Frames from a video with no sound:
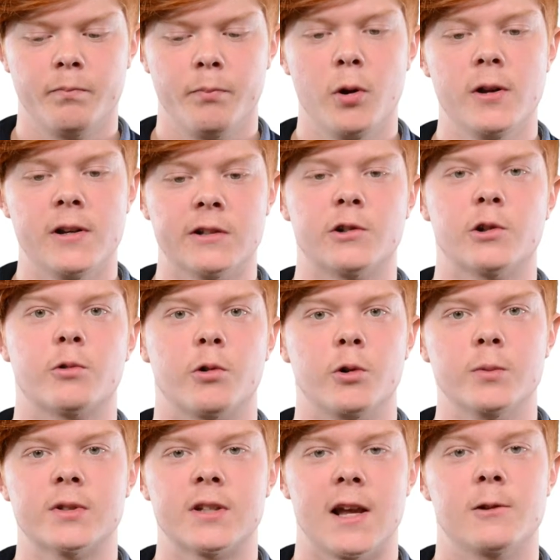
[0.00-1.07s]
put into
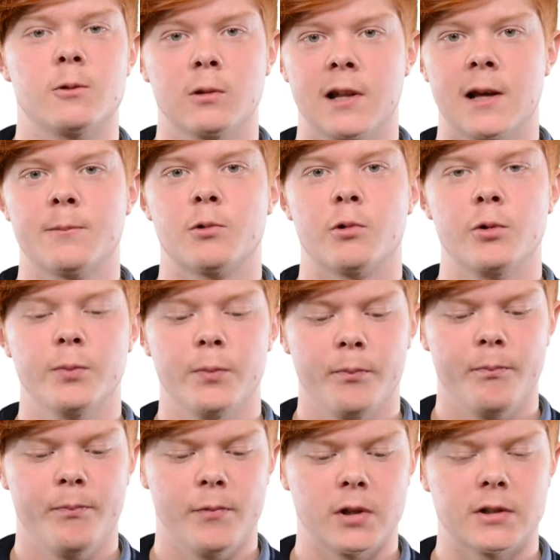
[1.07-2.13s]
groups, and your lab
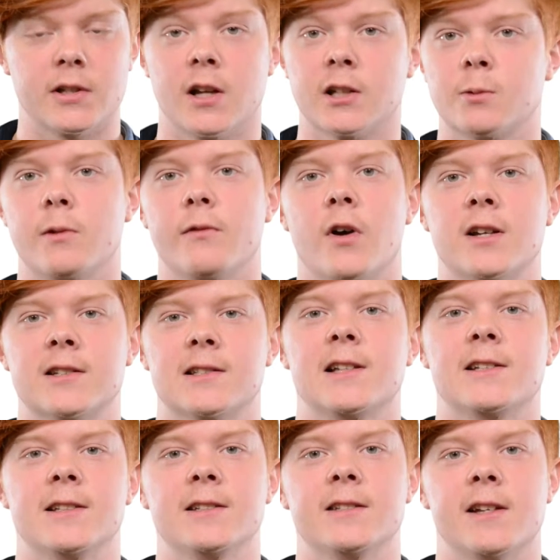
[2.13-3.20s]
group are tasked with
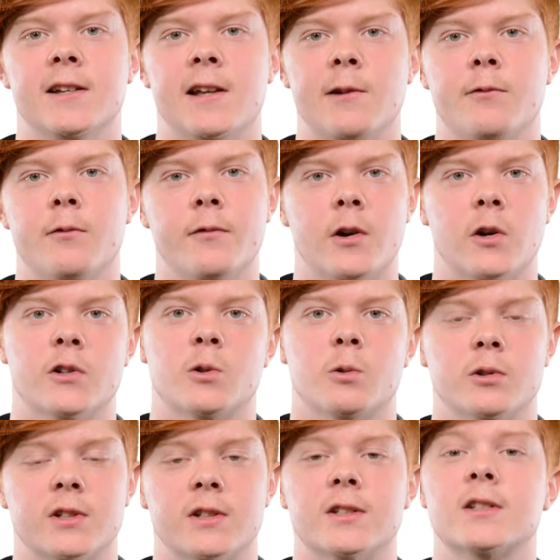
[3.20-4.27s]
isolating DNA from various
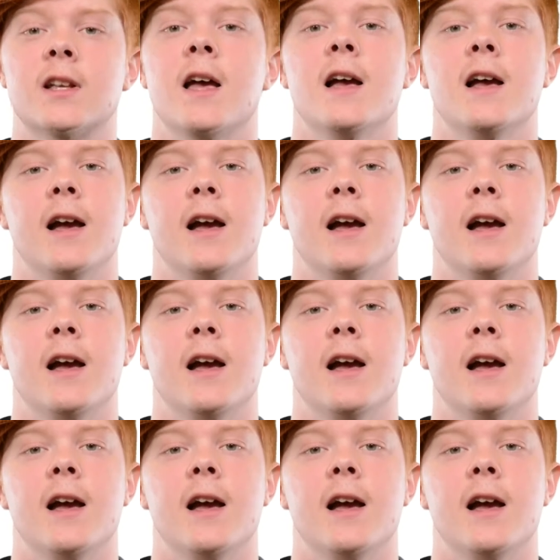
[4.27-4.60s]
sources